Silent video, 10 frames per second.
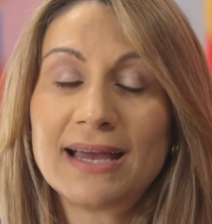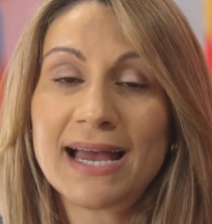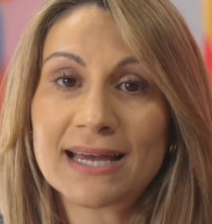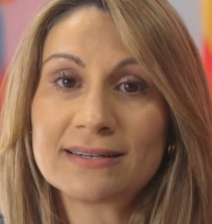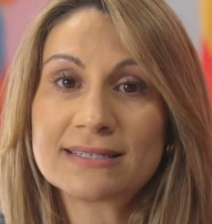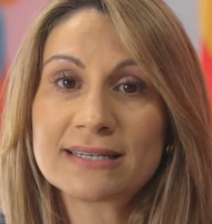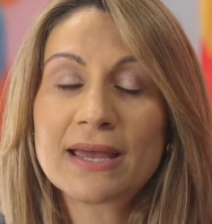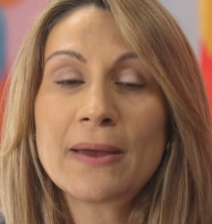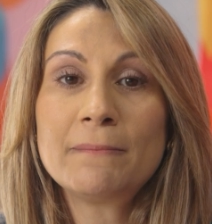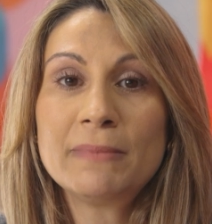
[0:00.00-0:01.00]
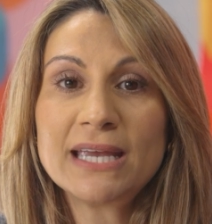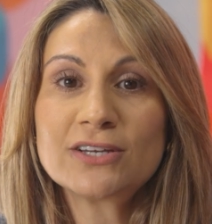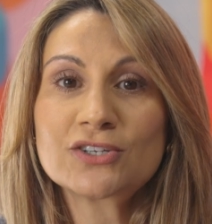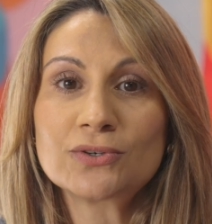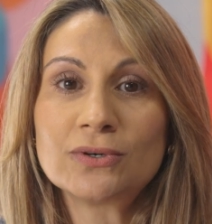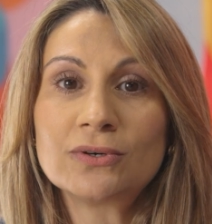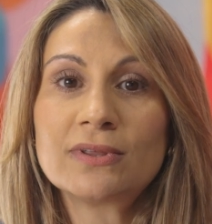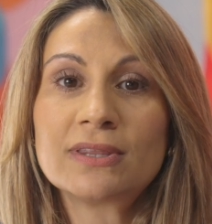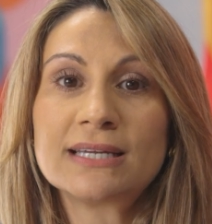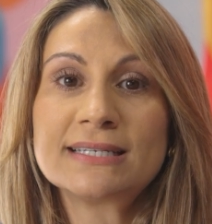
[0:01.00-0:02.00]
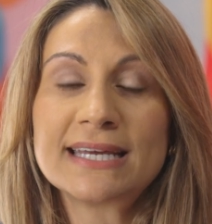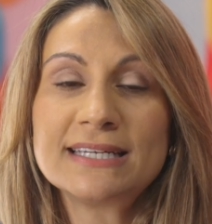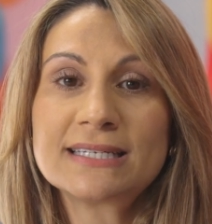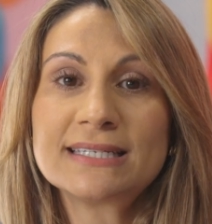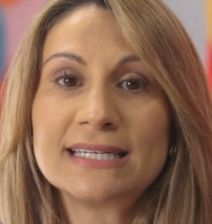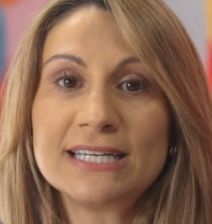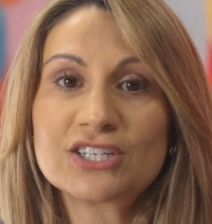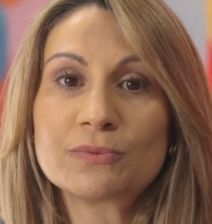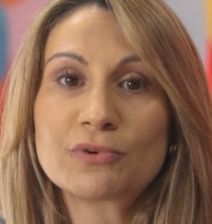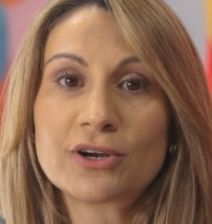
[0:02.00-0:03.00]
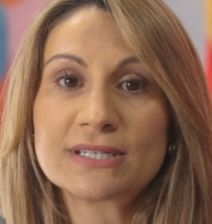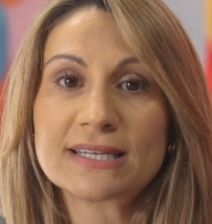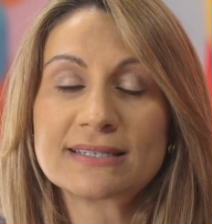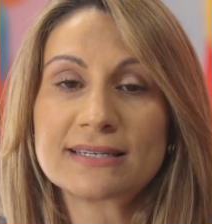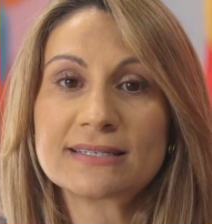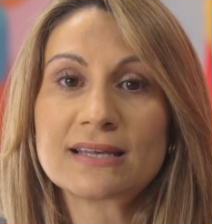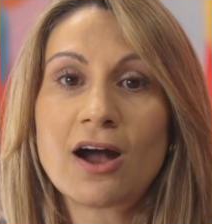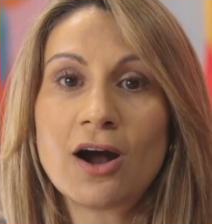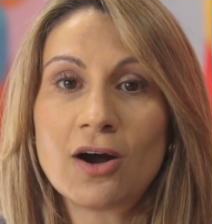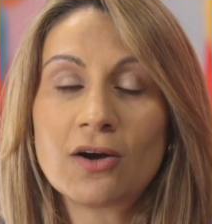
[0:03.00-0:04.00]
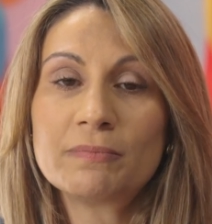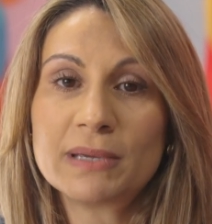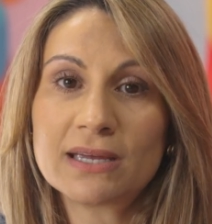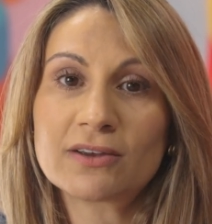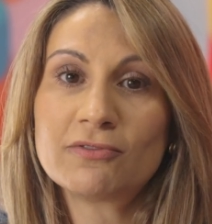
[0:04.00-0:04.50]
and make sure that data deletion processes are being